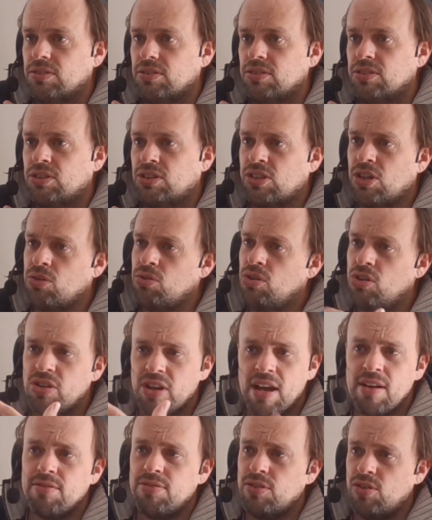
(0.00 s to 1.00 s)
So
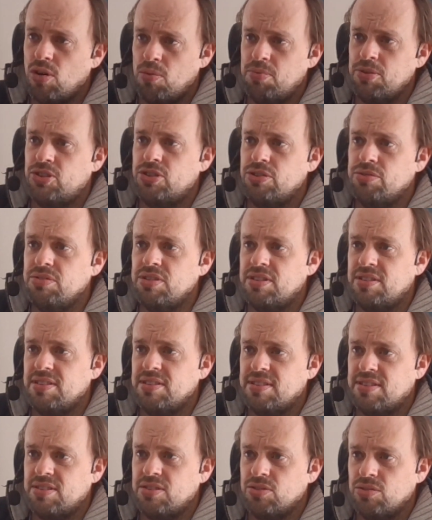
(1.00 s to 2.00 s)
look out for
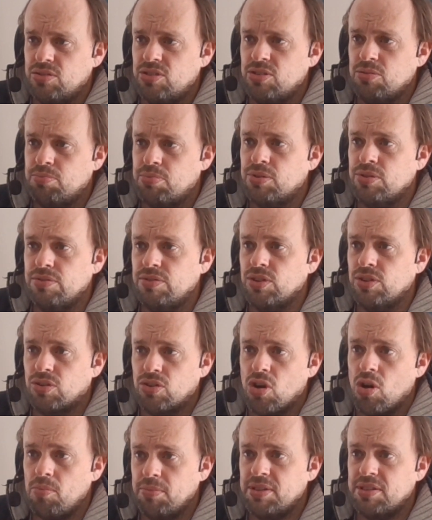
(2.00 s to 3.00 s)
opportunities to prove your
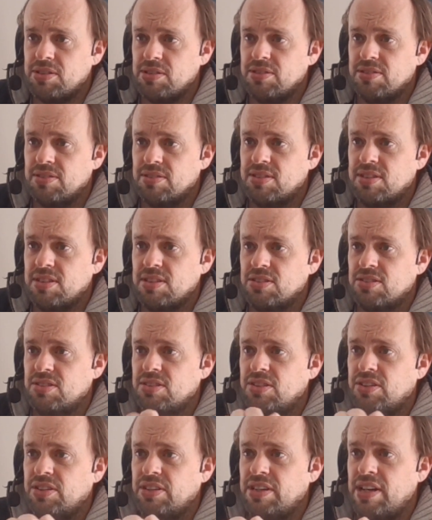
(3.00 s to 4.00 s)
competence in a
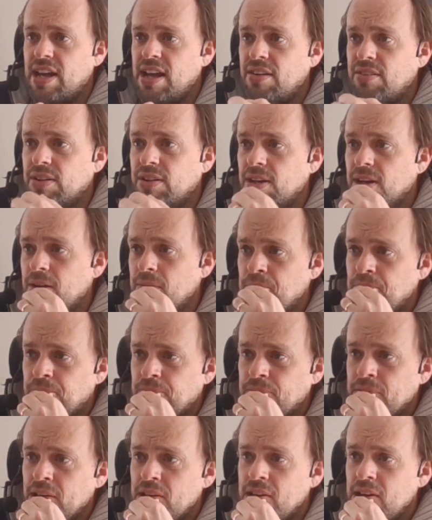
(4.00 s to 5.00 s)
certain area.
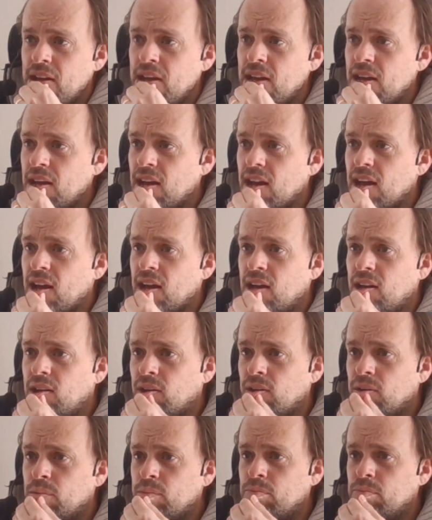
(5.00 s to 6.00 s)

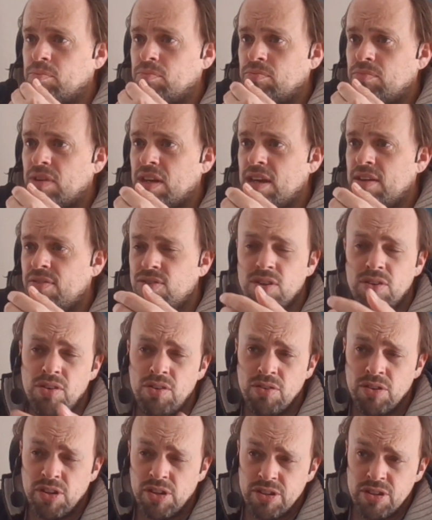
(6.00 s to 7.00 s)
If there
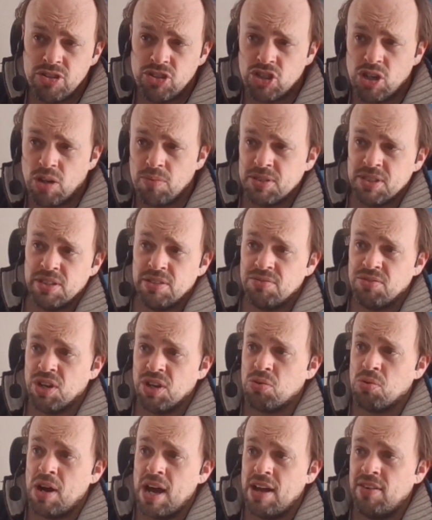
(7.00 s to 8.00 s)
are other jobs that
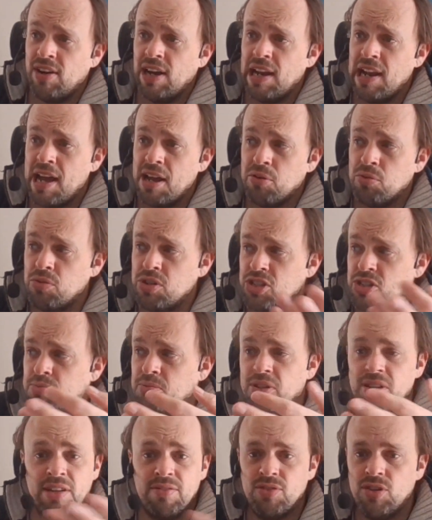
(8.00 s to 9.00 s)
require a language
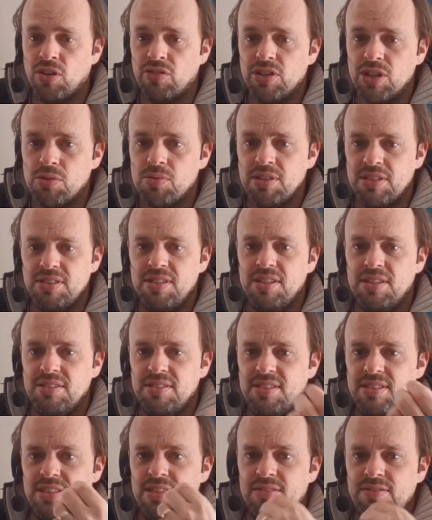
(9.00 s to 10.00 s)
but they've not requested a
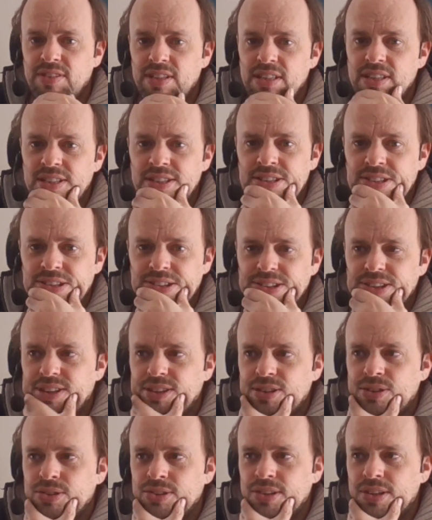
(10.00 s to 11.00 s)
CV
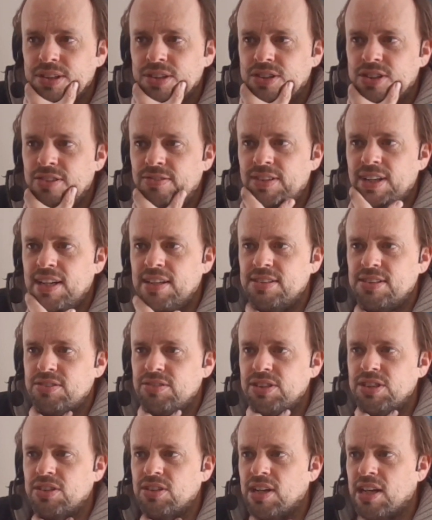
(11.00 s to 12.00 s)
or cover
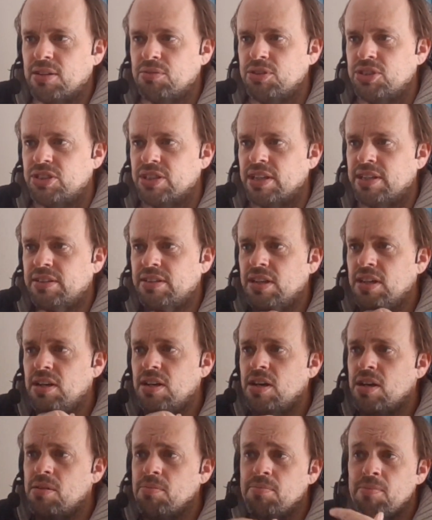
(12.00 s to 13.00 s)
letter in your language, then
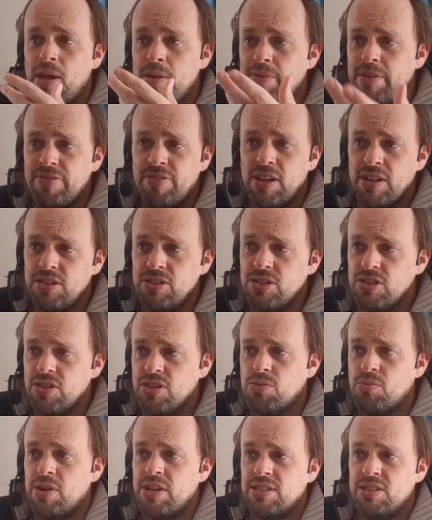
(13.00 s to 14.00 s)
maybe find
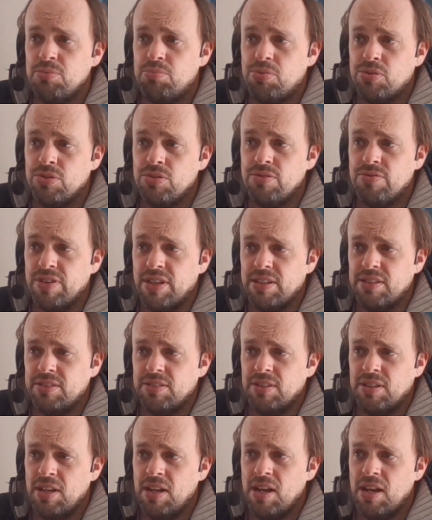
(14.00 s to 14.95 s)
another way to prove it.